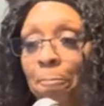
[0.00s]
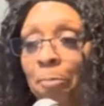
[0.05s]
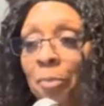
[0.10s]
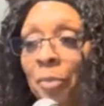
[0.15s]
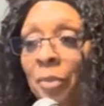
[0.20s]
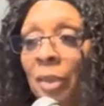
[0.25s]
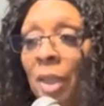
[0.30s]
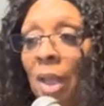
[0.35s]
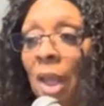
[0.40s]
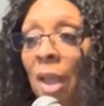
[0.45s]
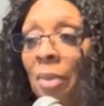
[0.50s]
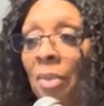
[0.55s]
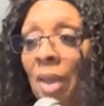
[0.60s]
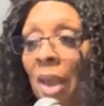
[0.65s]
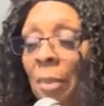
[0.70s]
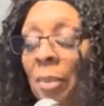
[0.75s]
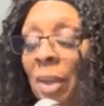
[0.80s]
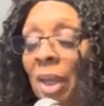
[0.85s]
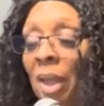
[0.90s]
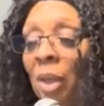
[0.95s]
Yes.
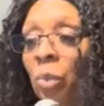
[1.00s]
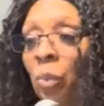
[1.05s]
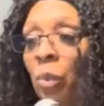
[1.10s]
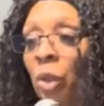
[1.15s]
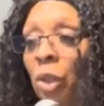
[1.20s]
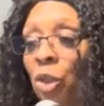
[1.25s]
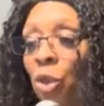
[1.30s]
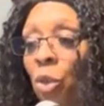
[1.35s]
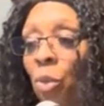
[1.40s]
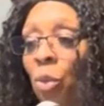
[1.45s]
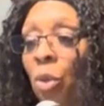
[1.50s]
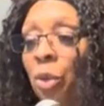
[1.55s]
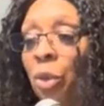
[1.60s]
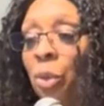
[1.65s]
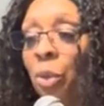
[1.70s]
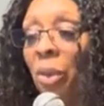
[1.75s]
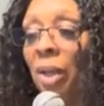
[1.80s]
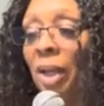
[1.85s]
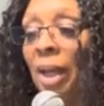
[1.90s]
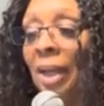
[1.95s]
That means where two or
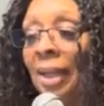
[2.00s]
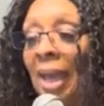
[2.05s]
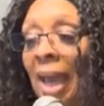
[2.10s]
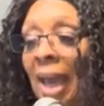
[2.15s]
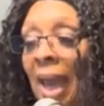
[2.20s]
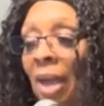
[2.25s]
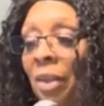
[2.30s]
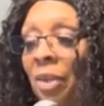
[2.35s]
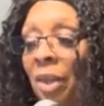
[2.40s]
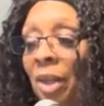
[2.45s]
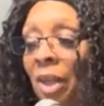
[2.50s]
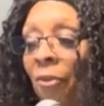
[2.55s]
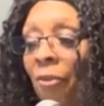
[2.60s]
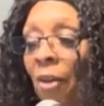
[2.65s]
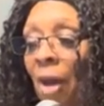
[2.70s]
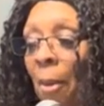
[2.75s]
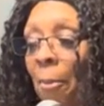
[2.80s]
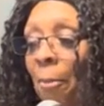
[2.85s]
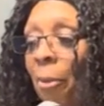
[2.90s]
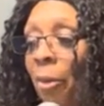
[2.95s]
three are gathered.
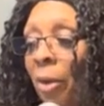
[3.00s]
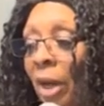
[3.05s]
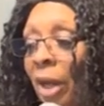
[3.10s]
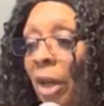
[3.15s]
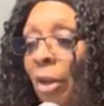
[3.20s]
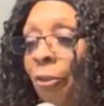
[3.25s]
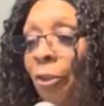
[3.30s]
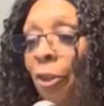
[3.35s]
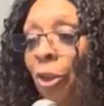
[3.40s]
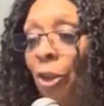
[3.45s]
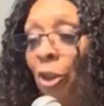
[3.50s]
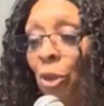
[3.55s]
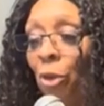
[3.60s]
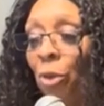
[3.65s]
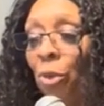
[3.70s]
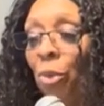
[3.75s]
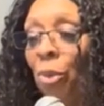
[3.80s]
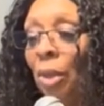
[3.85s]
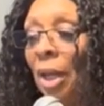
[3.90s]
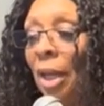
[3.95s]
If I'm praying for
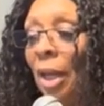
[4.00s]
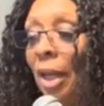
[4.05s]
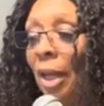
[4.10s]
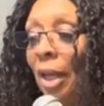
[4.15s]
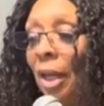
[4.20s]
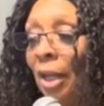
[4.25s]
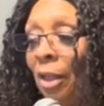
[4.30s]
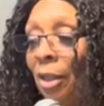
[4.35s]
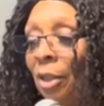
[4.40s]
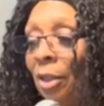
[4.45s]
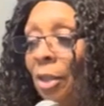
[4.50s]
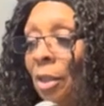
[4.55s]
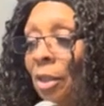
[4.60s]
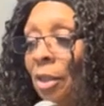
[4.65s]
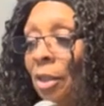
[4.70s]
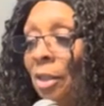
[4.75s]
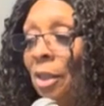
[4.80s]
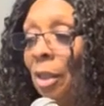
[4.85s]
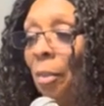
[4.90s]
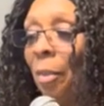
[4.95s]
you and
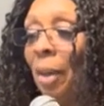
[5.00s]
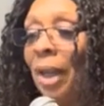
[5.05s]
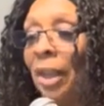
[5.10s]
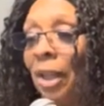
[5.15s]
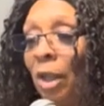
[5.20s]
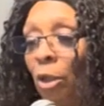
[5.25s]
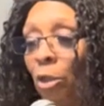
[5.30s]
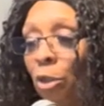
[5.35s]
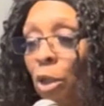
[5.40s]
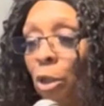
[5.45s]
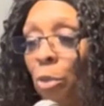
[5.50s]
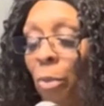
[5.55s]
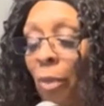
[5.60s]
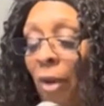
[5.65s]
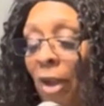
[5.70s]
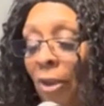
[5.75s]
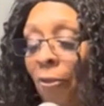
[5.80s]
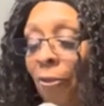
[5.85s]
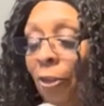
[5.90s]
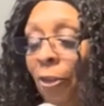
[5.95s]
somebody else is
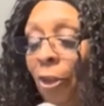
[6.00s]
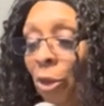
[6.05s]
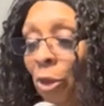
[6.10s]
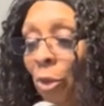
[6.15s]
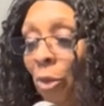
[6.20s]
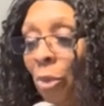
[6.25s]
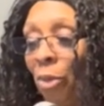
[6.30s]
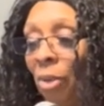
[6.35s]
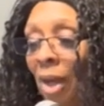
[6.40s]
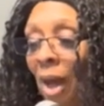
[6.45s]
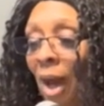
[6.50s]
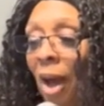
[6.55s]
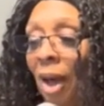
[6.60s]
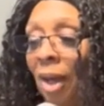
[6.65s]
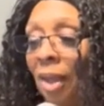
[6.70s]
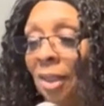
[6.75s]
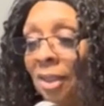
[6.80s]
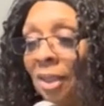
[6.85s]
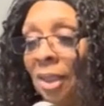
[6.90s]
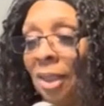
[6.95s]
praying for you,
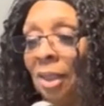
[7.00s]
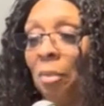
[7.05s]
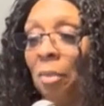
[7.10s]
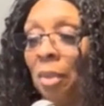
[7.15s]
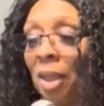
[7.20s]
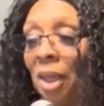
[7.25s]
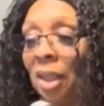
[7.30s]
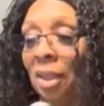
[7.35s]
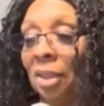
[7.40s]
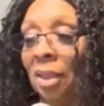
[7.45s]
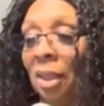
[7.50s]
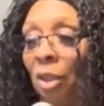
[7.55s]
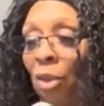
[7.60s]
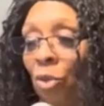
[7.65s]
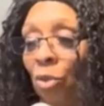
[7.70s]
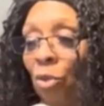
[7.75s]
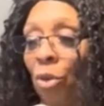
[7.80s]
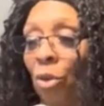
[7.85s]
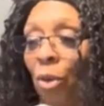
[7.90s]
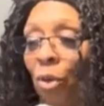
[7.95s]
God is in the midst
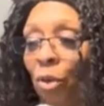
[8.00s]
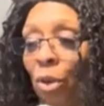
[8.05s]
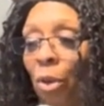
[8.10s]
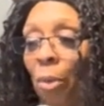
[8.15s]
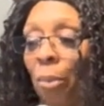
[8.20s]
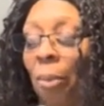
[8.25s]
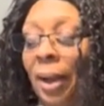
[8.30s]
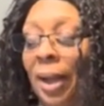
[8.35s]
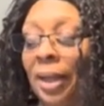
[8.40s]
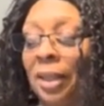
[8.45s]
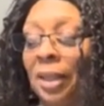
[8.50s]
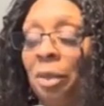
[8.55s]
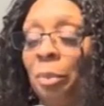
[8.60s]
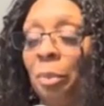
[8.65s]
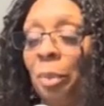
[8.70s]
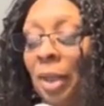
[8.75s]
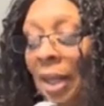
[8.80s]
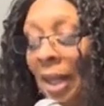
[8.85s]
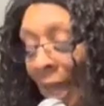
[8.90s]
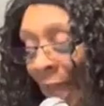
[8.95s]
and you know your prayers
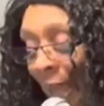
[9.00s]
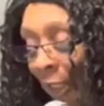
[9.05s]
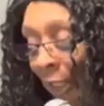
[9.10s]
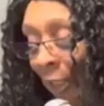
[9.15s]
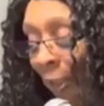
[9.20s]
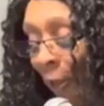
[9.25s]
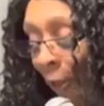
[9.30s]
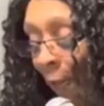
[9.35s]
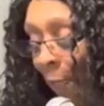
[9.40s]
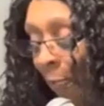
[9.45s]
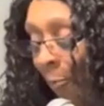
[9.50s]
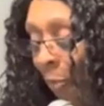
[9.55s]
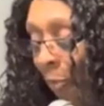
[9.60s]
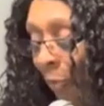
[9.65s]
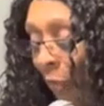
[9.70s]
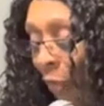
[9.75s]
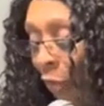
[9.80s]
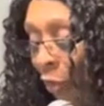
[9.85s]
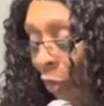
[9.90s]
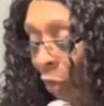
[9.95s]
being answered.
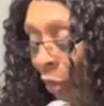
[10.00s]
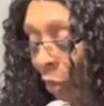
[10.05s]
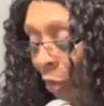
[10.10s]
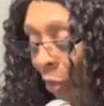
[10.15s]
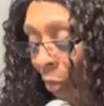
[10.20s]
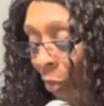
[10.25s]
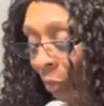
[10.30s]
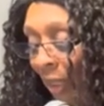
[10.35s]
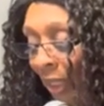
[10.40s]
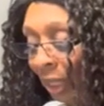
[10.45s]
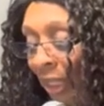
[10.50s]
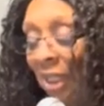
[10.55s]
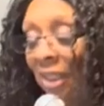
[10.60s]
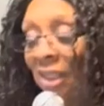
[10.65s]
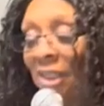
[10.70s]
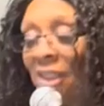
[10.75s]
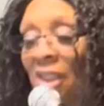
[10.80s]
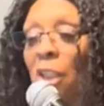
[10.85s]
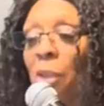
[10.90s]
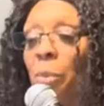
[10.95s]
You know, we
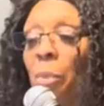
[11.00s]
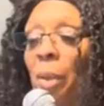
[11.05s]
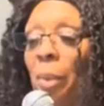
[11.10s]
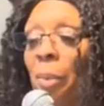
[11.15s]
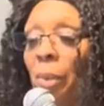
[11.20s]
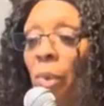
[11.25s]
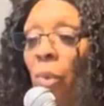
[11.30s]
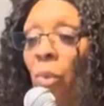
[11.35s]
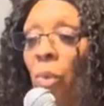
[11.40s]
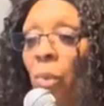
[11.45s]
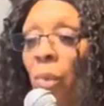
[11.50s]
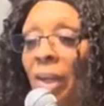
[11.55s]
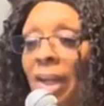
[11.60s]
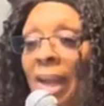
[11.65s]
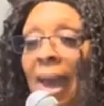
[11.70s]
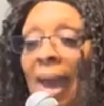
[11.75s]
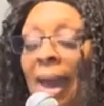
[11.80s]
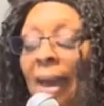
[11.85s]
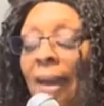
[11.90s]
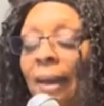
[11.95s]
need six people when we
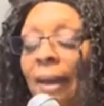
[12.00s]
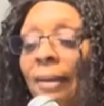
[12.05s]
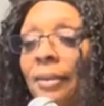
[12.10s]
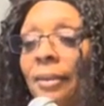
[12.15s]
die.